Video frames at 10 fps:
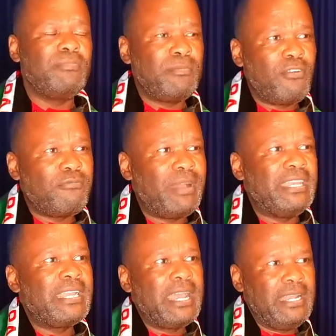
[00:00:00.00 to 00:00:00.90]
people of
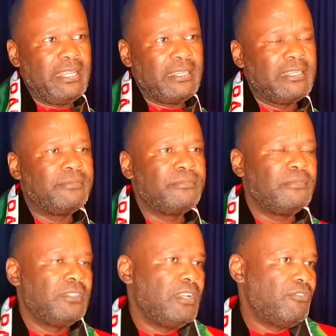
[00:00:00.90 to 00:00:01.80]
Manicaland
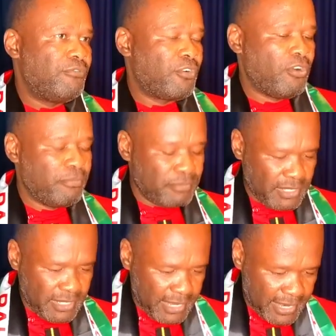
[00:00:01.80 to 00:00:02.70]
from
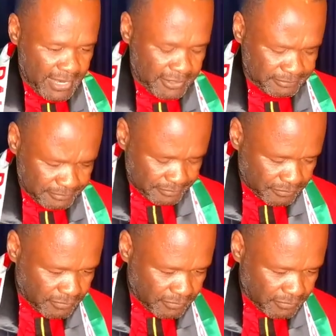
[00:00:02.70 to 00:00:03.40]
the